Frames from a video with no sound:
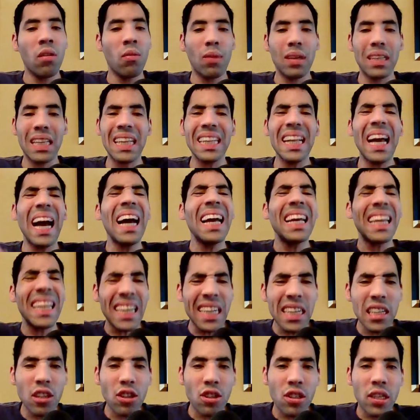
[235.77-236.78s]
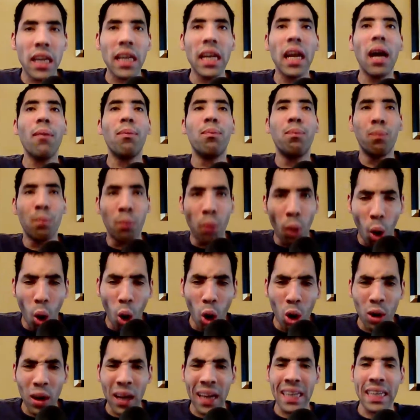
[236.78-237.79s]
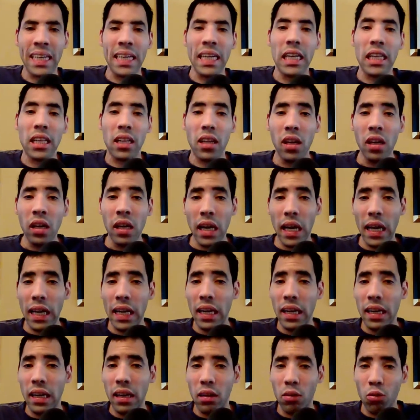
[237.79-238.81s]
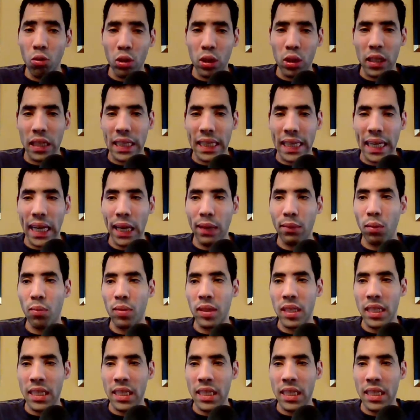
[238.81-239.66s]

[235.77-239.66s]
But they're not interesting, they're boring. Yet, and what's at the game of a